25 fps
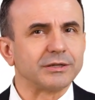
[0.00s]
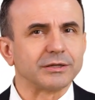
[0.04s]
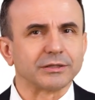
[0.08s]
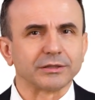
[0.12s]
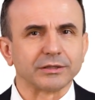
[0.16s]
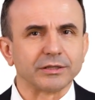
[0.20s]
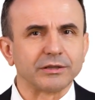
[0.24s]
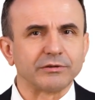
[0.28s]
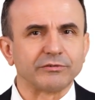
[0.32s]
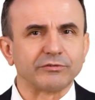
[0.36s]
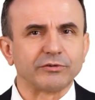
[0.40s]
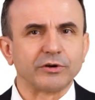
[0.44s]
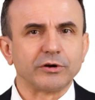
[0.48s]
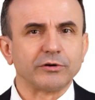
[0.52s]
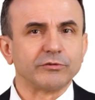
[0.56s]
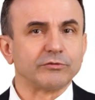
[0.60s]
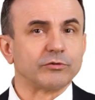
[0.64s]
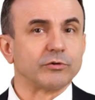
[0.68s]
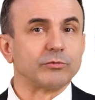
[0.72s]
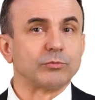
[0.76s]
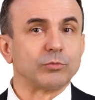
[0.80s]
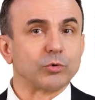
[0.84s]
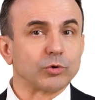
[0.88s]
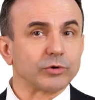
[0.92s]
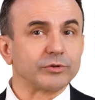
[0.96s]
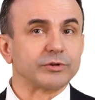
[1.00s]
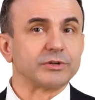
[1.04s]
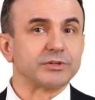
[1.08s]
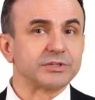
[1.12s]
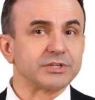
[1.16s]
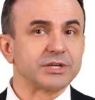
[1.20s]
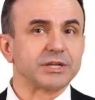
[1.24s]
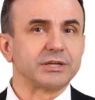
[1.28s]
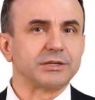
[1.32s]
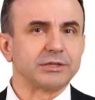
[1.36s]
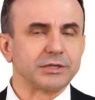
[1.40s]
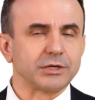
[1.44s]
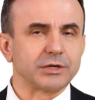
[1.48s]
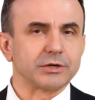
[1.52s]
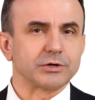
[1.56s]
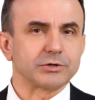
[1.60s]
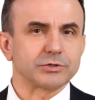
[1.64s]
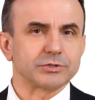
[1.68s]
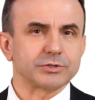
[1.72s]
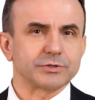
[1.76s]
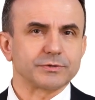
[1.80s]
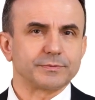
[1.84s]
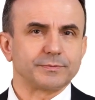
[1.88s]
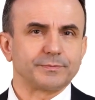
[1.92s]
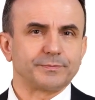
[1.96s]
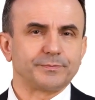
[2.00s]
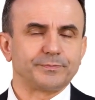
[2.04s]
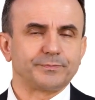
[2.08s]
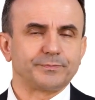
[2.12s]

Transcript: can live for more than 10 years.